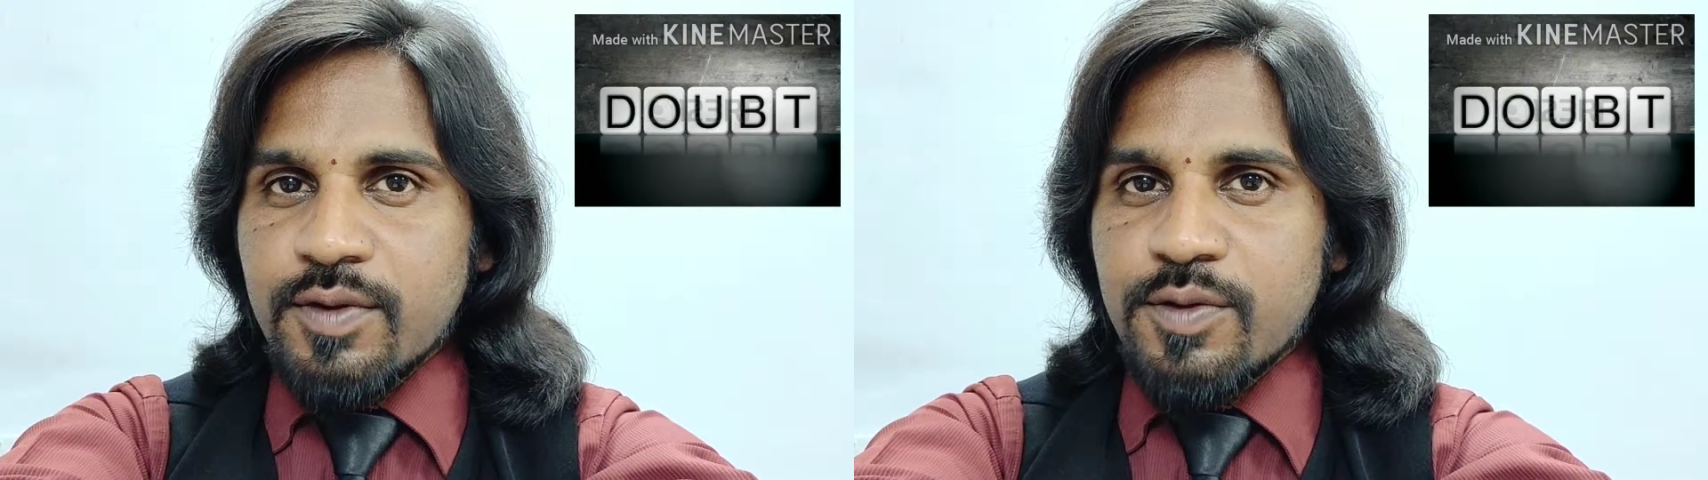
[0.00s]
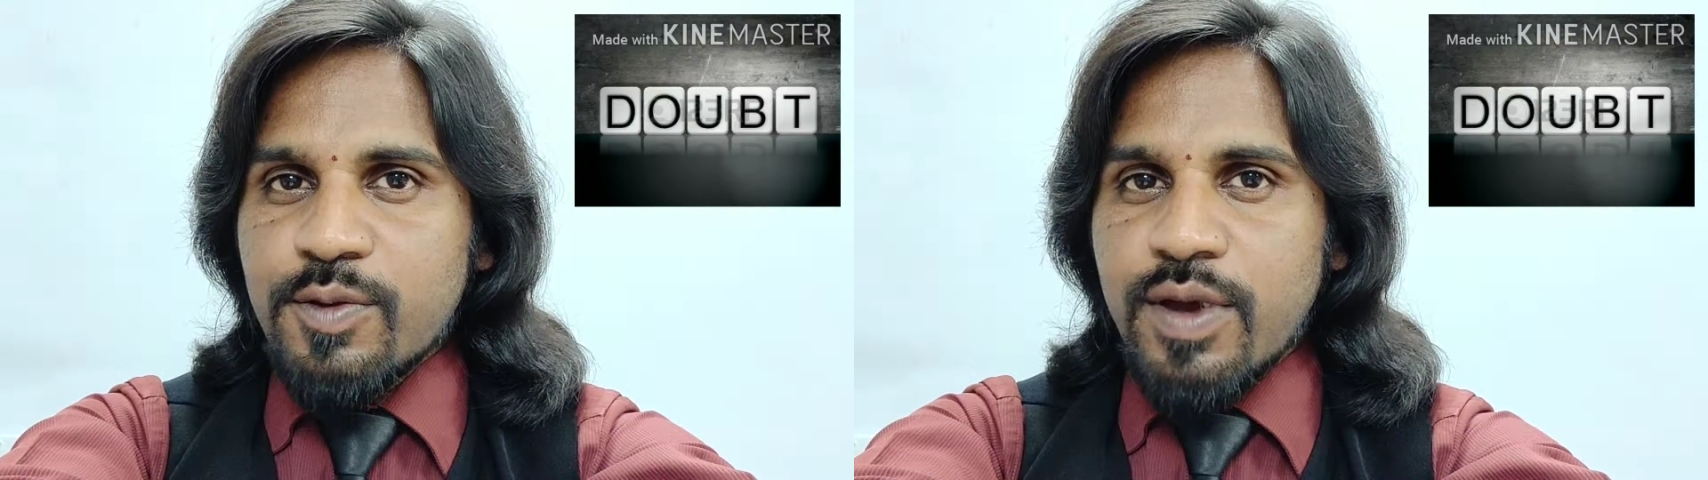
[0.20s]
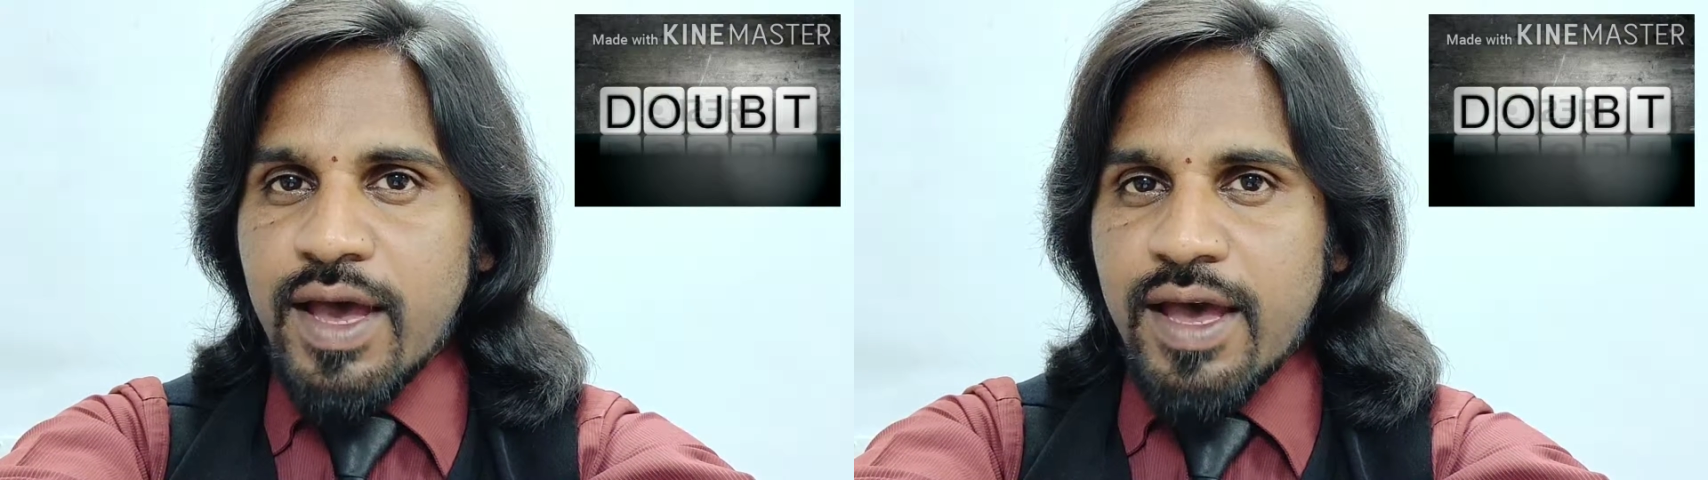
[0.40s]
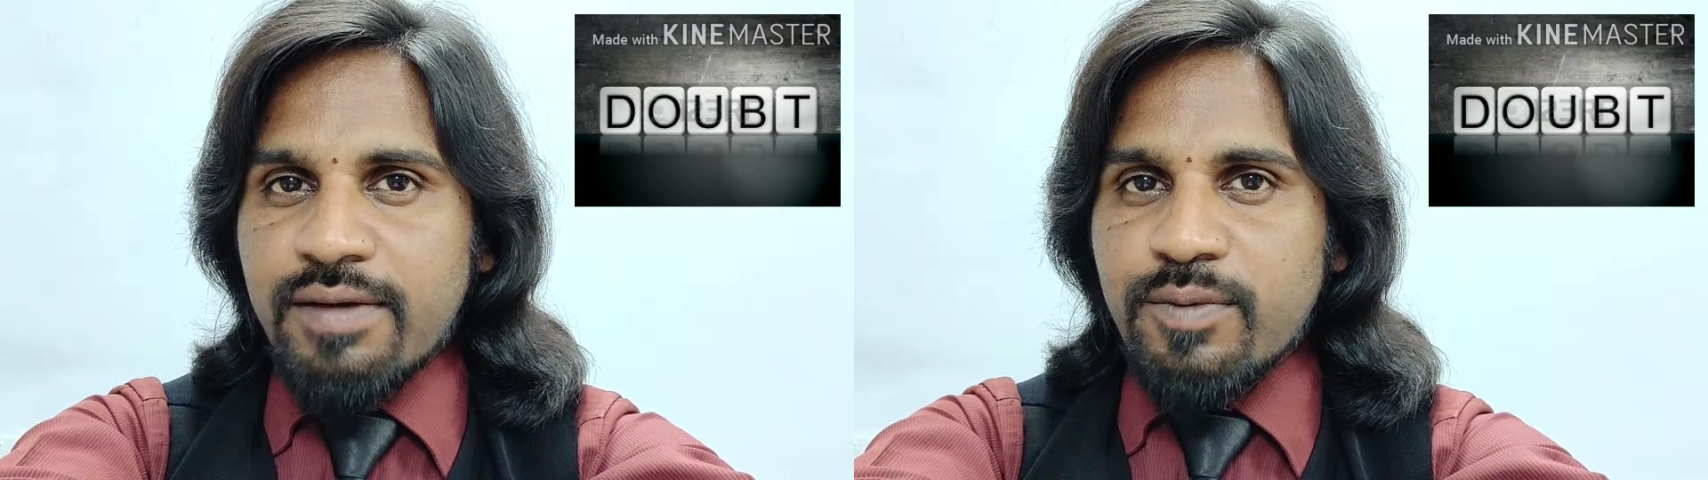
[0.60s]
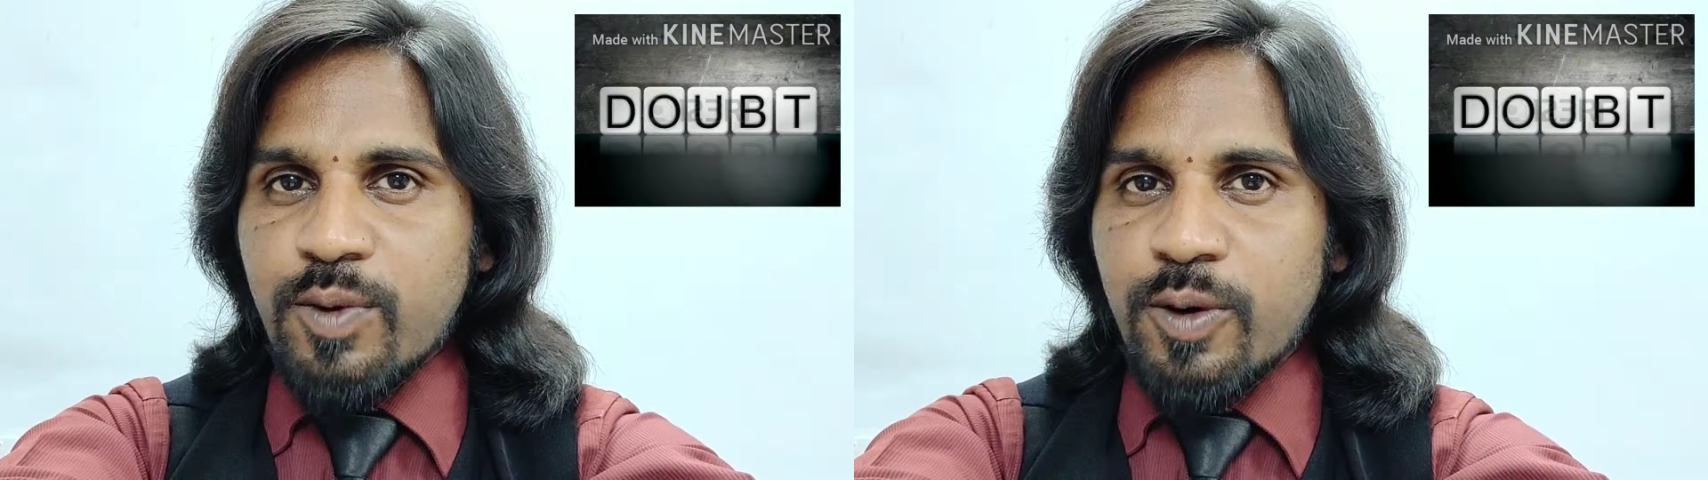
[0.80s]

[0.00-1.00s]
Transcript: So have